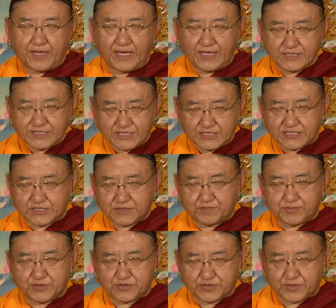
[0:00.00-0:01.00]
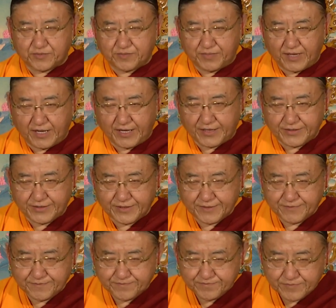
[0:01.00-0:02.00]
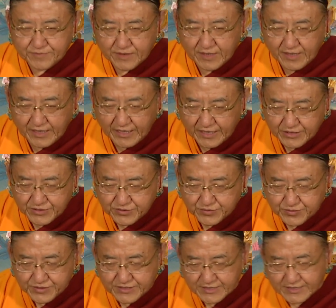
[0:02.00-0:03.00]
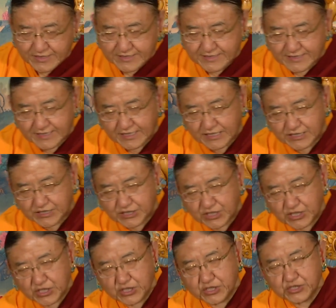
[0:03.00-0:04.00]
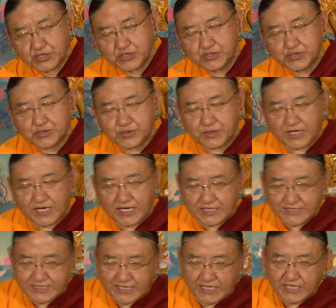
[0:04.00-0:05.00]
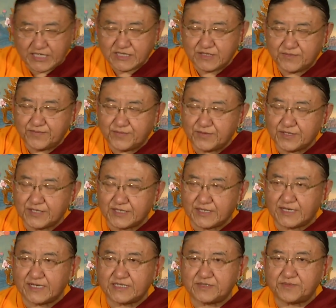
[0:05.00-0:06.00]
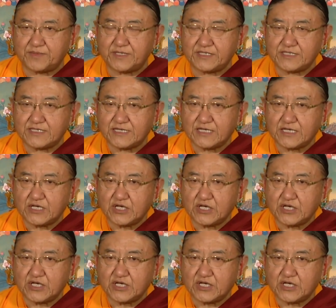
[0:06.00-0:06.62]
enter the spiritual path and to succeed to attain the full enlightenment,